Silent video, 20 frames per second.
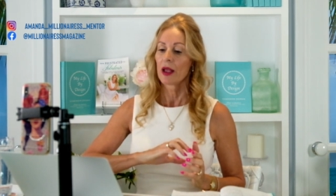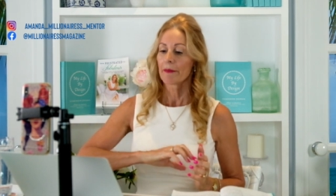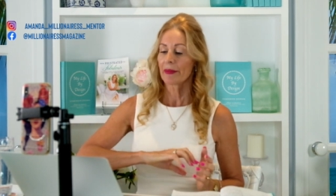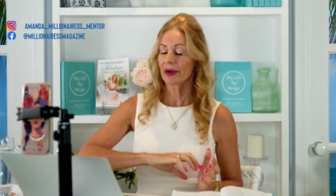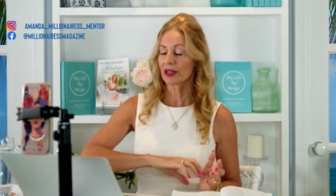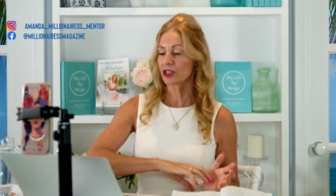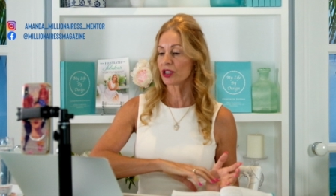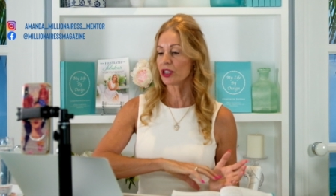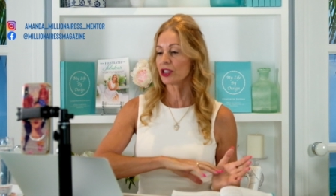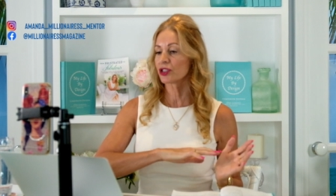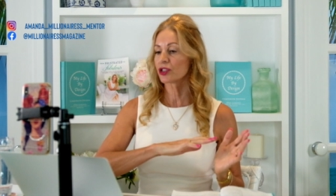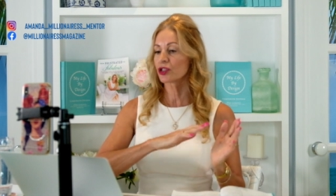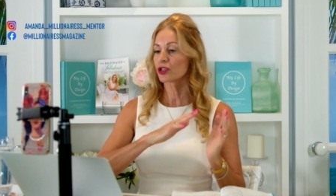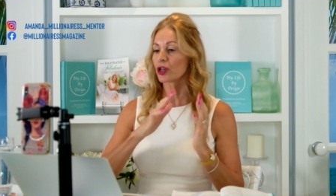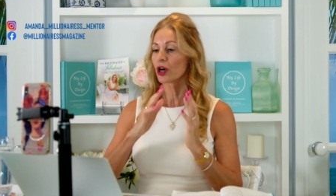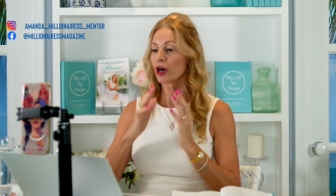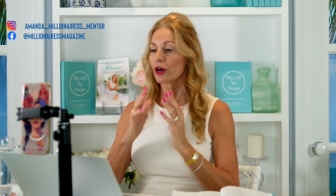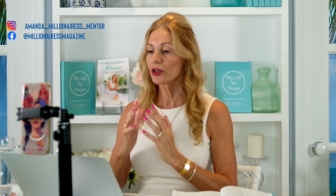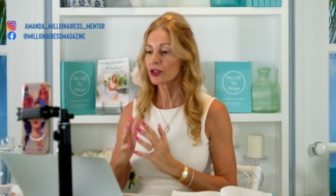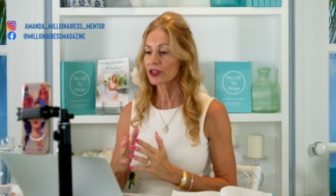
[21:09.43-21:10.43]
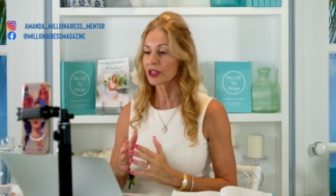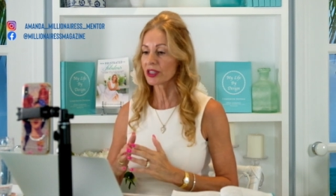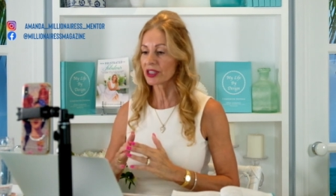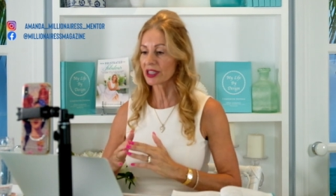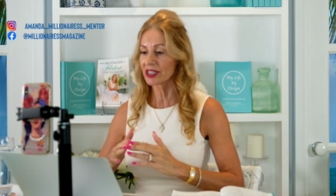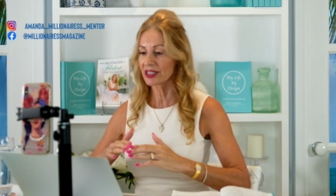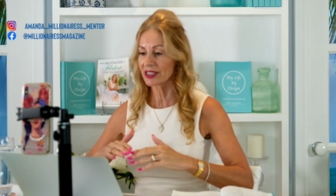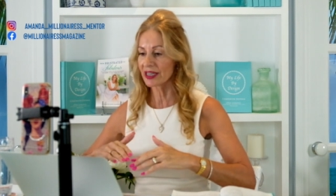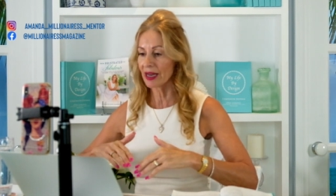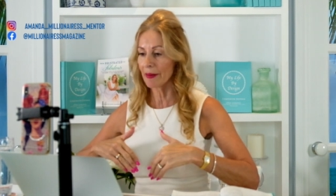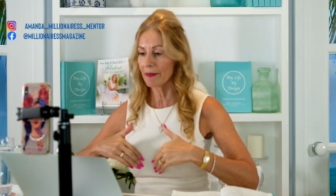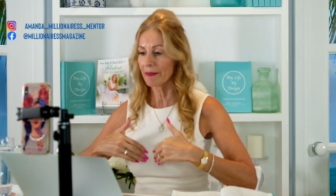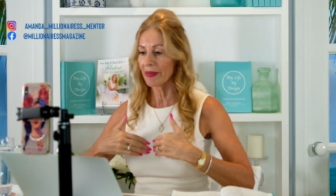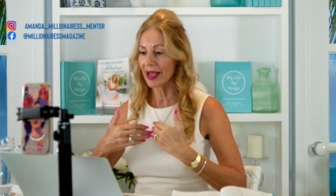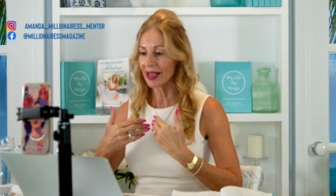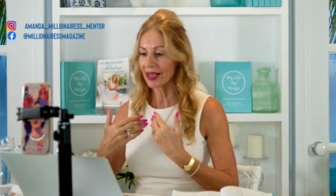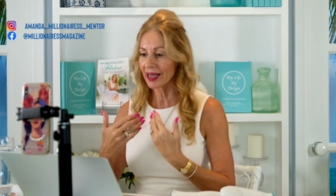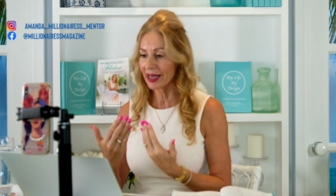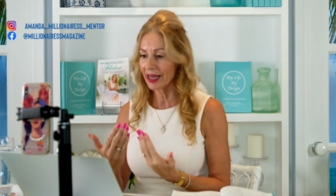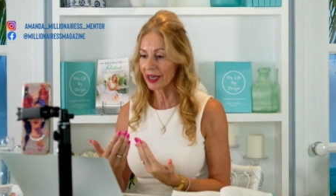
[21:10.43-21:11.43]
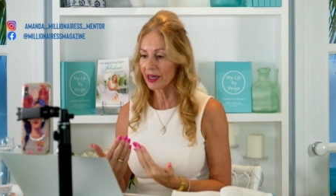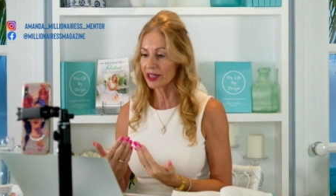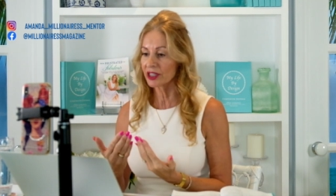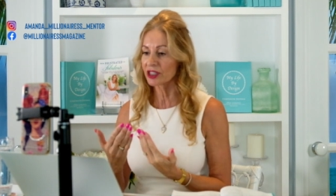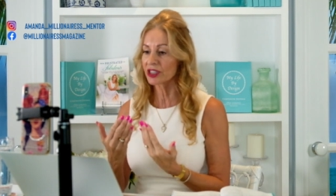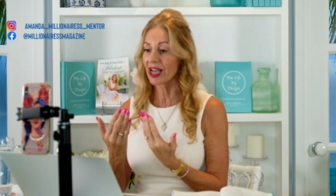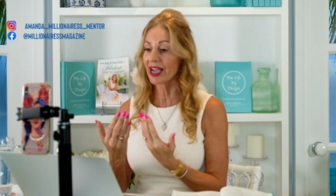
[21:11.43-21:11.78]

but she's chosen to step back in and